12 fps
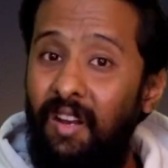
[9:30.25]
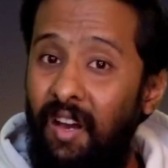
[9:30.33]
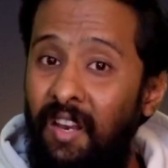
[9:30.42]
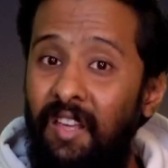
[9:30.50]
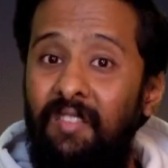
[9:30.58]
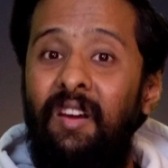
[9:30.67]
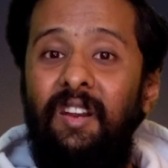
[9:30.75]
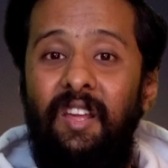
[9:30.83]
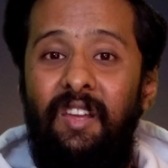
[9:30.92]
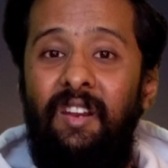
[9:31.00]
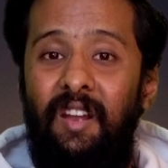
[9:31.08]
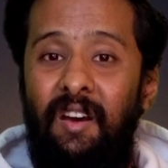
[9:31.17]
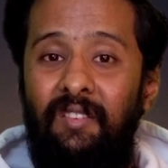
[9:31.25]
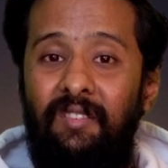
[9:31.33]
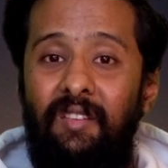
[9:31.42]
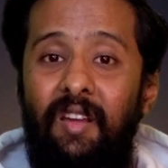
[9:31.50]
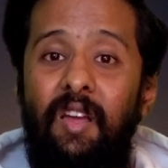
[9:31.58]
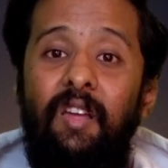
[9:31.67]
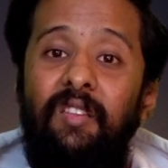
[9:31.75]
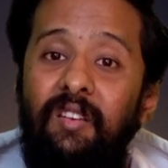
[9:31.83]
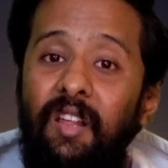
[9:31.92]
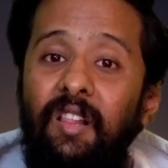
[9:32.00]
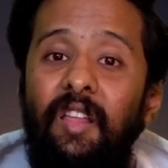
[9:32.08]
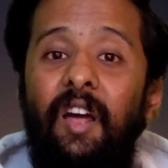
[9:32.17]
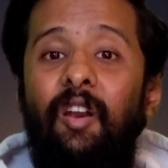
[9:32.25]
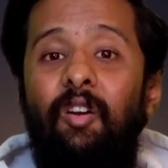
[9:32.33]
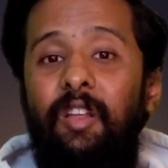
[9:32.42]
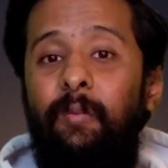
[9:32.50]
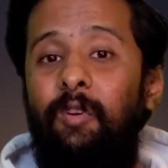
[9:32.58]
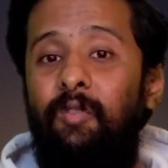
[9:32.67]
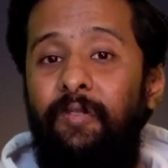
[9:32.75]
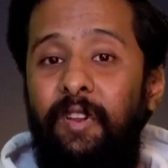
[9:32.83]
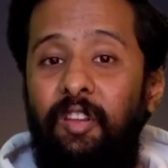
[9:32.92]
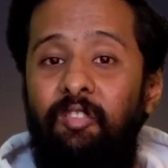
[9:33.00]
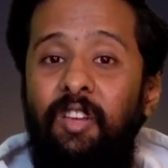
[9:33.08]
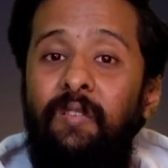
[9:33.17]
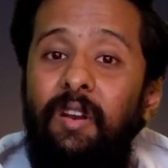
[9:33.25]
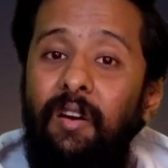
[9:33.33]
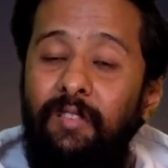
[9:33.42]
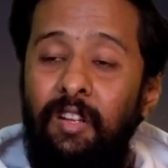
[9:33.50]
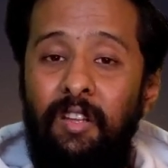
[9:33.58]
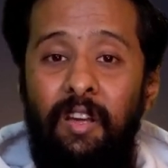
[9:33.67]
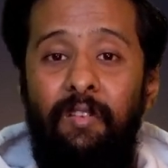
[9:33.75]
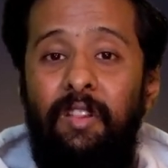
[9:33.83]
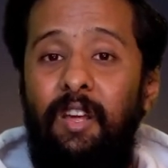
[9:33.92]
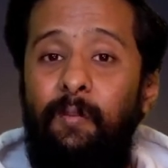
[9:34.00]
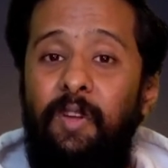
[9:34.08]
colleagues were taking tasks. Still, they are not able to finish, even after examining them.